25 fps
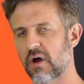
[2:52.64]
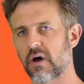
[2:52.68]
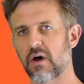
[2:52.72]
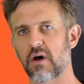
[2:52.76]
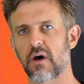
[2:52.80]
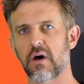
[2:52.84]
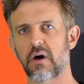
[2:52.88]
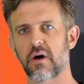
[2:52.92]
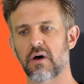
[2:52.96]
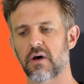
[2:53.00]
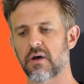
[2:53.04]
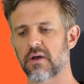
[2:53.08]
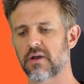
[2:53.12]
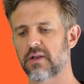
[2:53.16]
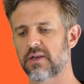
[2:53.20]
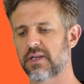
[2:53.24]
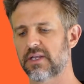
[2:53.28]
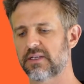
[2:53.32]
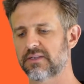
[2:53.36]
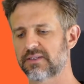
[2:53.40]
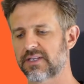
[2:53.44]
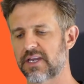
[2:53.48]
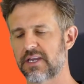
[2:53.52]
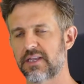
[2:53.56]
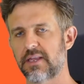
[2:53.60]
are,
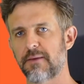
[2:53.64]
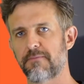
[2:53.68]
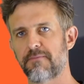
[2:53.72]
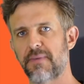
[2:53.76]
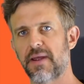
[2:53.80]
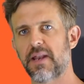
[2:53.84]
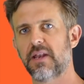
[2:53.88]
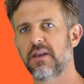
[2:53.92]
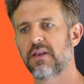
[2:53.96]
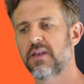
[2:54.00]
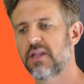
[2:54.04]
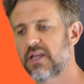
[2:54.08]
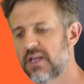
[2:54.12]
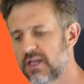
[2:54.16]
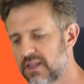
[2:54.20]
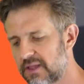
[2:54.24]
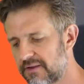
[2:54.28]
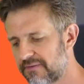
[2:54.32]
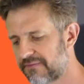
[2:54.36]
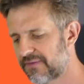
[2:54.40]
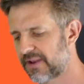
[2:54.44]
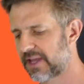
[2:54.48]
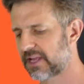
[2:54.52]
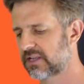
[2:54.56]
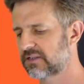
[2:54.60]
let's say they're bending and they're
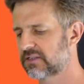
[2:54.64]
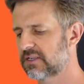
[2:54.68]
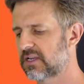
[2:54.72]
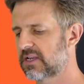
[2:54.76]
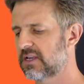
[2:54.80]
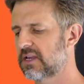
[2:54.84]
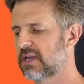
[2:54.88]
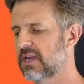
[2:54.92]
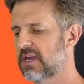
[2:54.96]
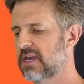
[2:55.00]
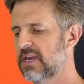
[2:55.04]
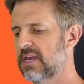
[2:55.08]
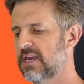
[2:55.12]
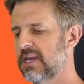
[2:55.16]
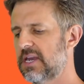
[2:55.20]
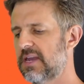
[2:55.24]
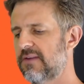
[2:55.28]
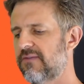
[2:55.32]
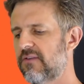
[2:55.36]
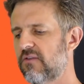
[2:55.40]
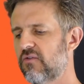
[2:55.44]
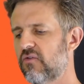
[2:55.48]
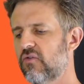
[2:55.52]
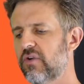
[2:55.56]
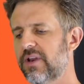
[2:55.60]
flexing,
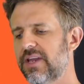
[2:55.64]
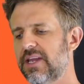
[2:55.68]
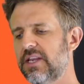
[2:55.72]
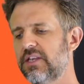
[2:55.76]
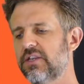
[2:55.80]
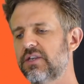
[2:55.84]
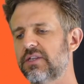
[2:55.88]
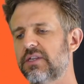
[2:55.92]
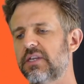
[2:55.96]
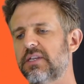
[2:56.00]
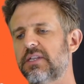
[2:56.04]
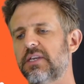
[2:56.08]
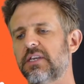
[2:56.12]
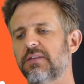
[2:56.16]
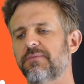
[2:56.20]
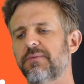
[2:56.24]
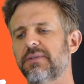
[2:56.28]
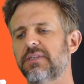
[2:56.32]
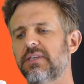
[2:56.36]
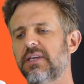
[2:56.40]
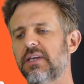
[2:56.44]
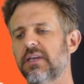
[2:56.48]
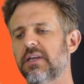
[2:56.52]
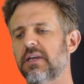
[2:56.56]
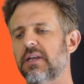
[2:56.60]
if you've already injured the disc
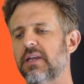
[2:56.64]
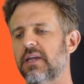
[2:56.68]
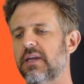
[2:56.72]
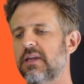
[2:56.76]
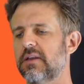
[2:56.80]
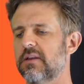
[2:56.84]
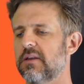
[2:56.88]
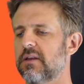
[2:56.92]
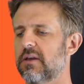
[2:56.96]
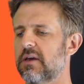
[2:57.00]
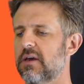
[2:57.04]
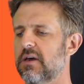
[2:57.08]
particularly,